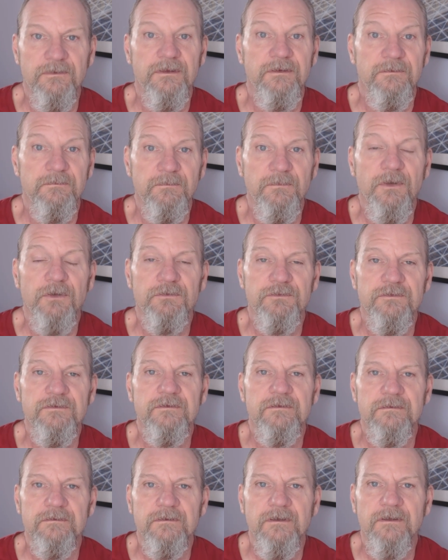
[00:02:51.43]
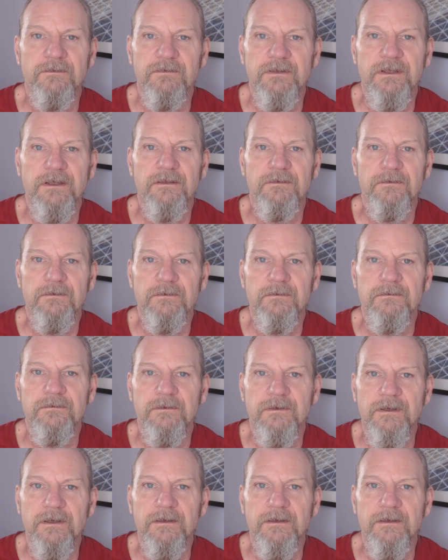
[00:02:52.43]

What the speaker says: than most of the other